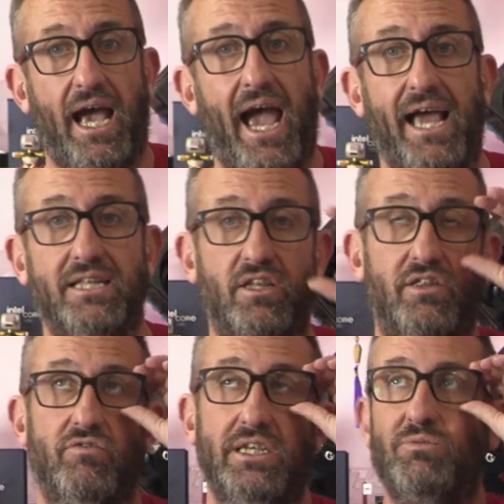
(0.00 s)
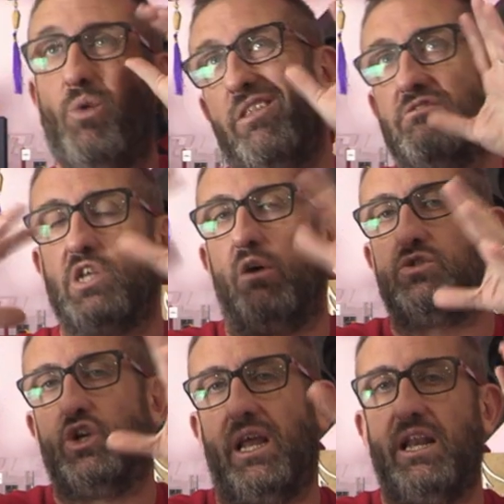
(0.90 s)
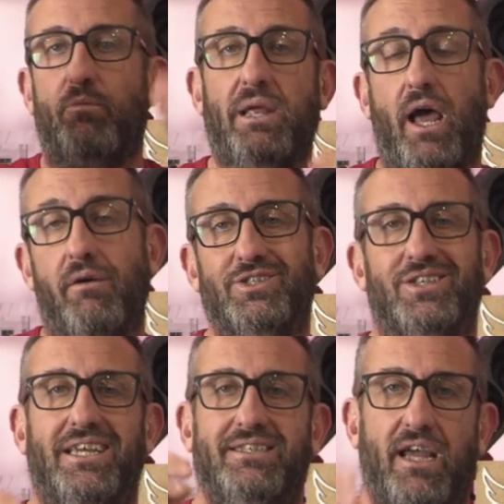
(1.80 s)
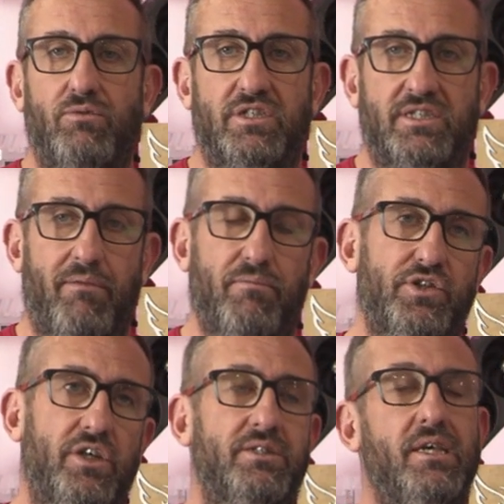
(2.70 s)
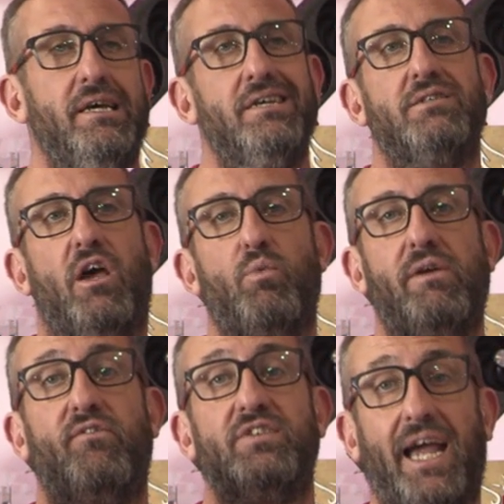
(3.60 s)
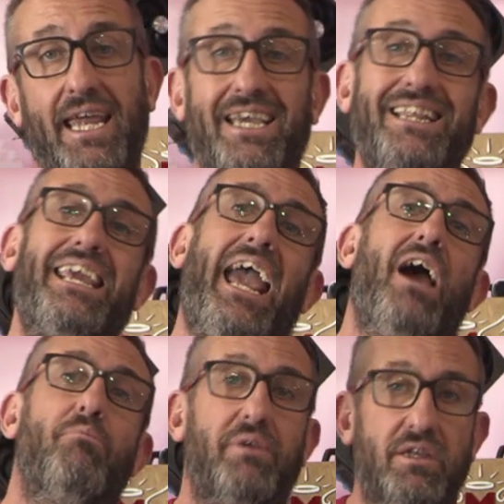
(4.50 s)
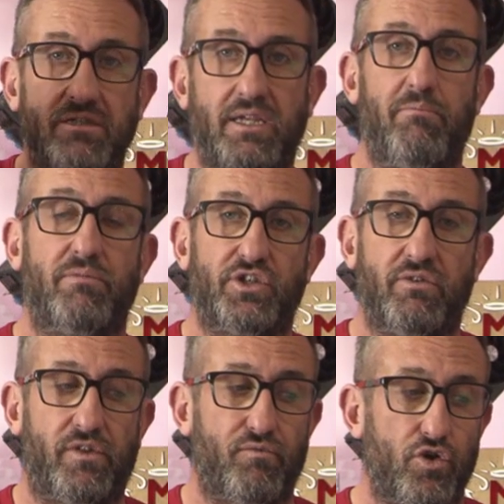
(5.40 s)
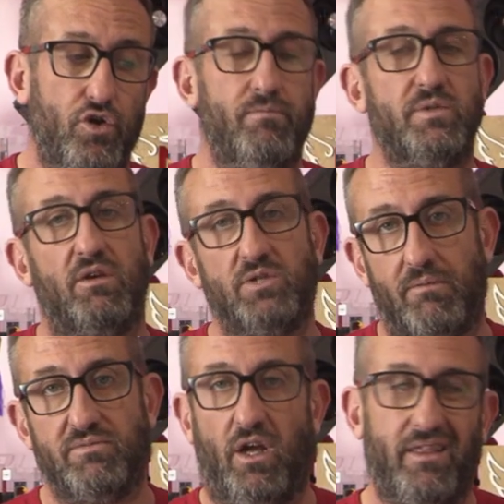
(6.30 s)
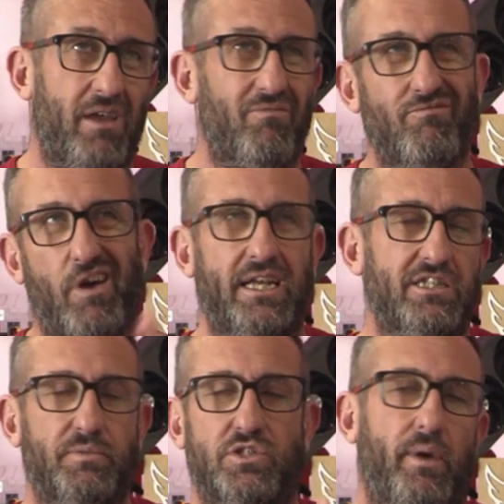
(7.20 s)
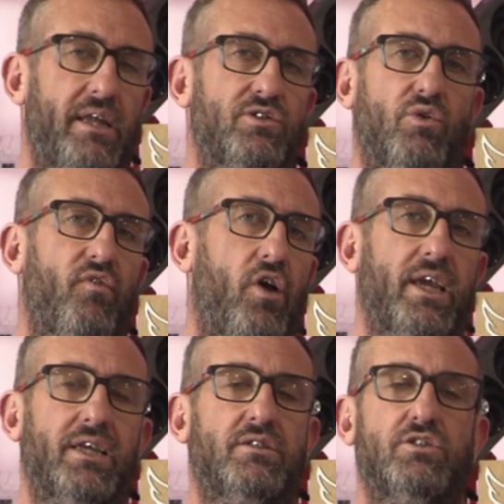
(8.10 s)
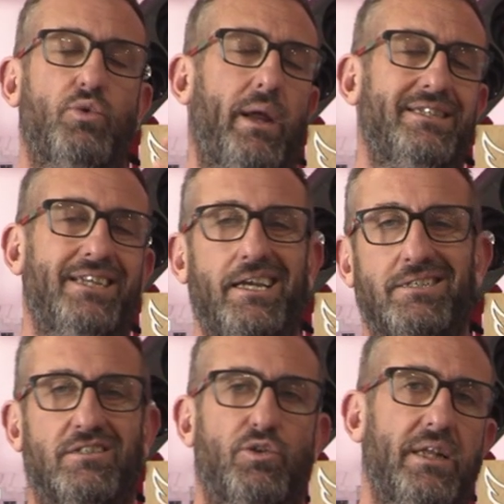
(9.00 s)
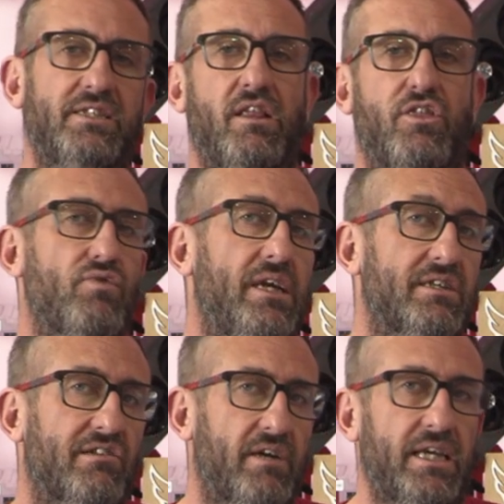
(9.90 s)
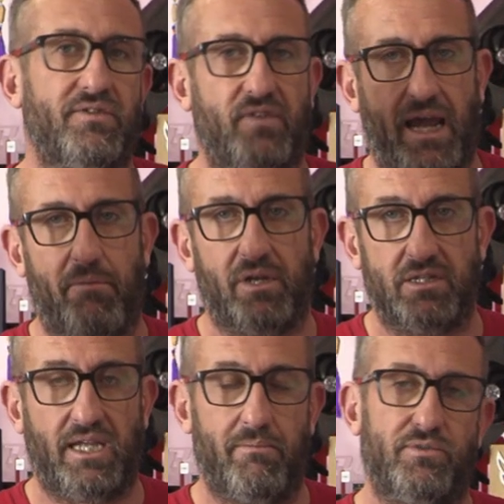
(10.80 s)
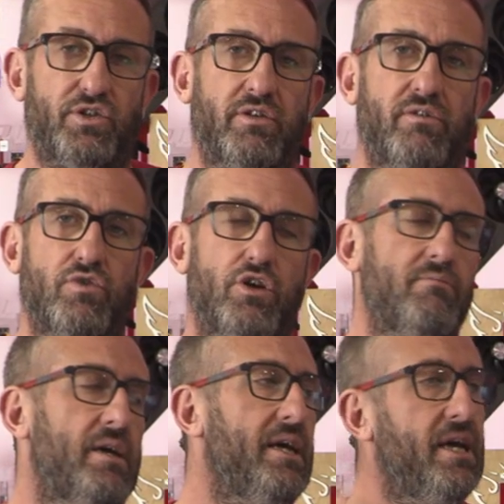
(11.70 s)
And the reason why the results look a little bit lower is because they're delta temperatures. So we've taken the ambient temperature of the room. So sometimes they range between sort of like 20 to 23 degrees for the ambient temperature in the room.